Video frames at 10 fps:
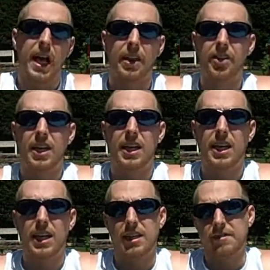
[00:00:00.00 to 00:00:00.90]
I think,
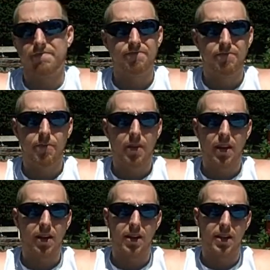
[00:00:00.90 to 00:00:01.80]

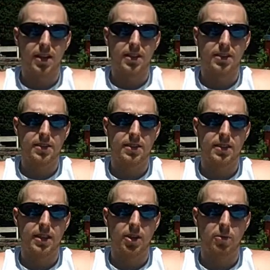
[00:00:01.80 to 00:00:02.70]

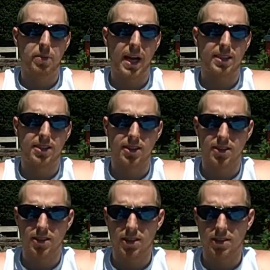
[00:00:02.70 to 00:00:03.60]
Pettis